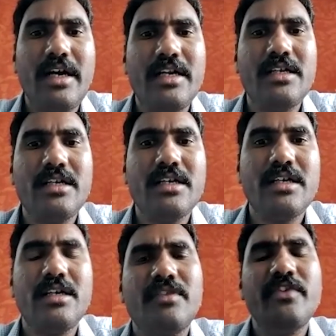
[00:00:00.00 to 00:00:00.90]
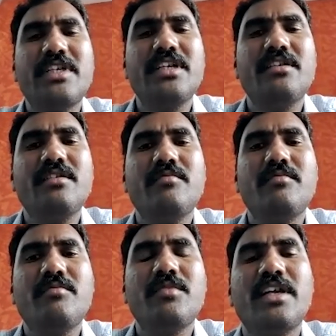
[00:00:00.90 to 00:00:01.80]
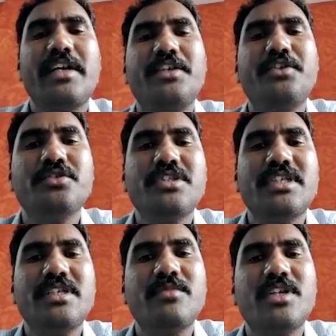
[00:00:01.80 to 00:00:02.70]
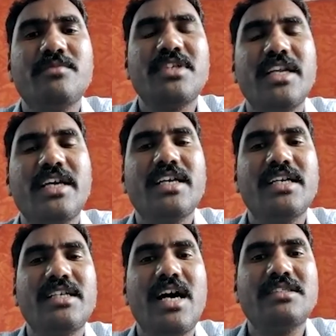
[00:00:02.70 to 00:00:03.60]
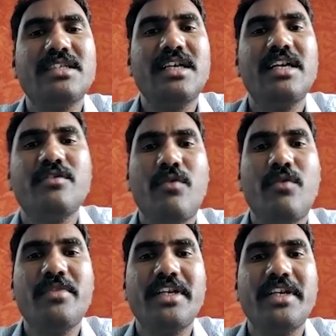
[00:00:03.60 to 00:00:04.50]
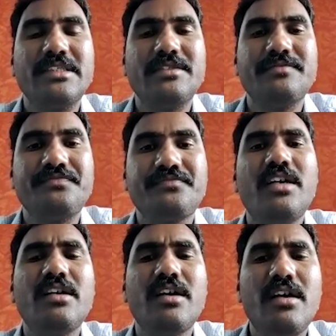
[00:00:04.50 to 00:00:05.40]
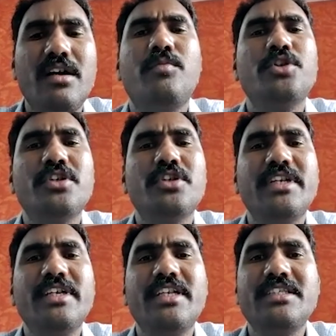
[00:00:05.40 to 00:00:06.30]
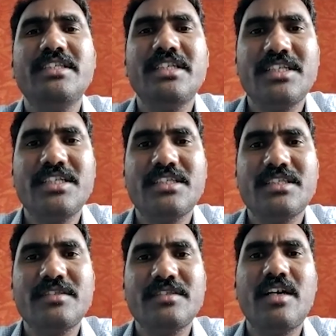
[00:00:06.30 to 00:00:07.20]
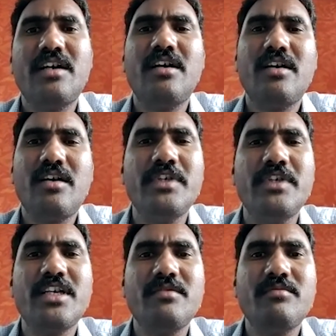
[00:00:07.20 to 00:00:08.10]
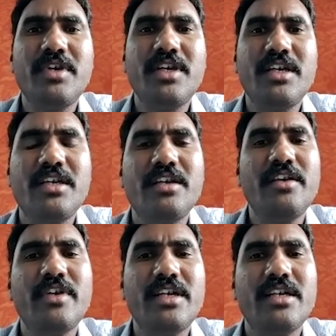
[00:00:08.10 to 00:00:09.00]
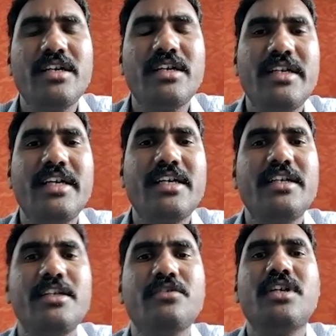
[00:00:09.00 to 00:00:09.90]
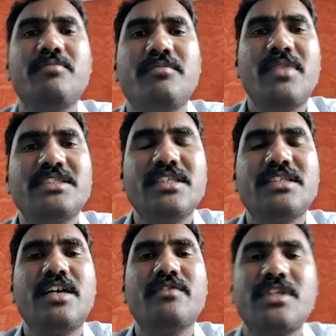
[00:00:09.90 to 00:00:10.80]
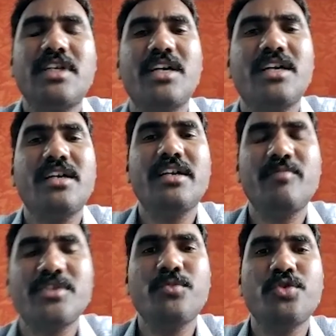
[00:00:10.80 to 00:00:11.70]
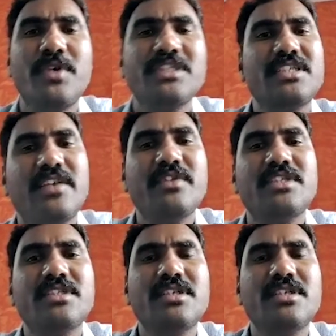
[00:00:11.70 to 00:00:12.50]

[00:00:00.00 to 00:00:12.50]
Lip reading: and which can reduce the symptoms like nausea and vomitings. And recently, botulinum injections, which can be given directly into the muscles of stomach and smooth muscles of this